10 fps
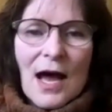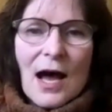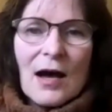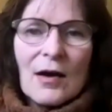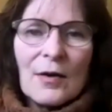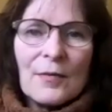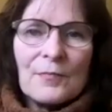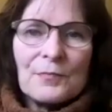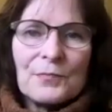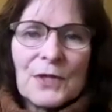
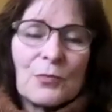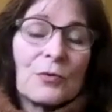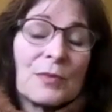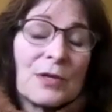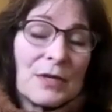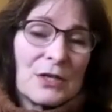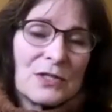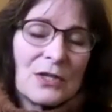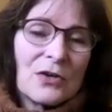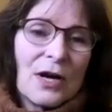they're
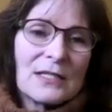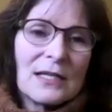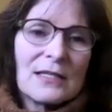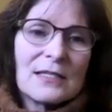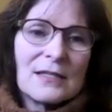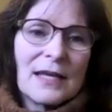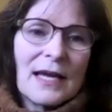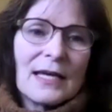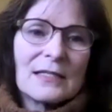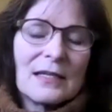producing content
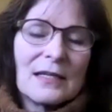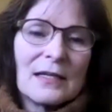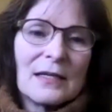that they